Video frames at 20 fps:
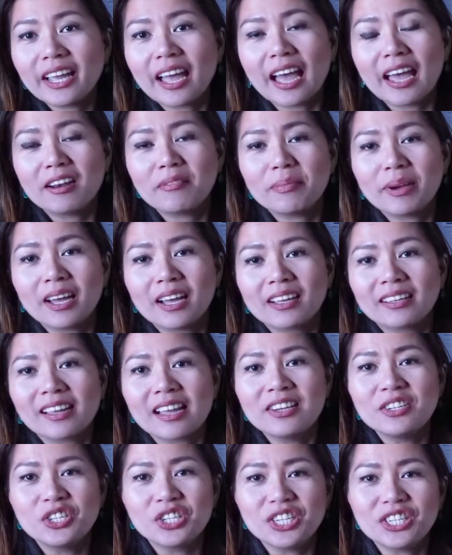
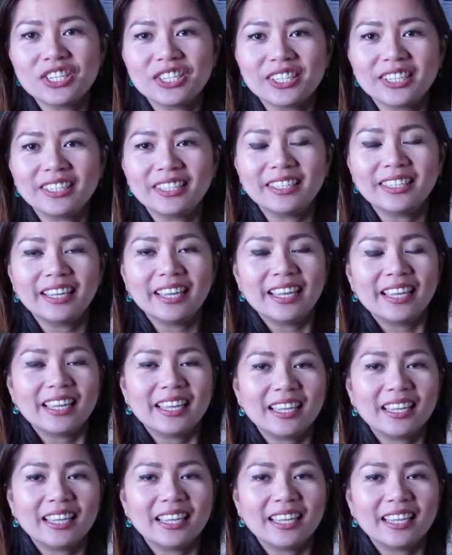handbag GG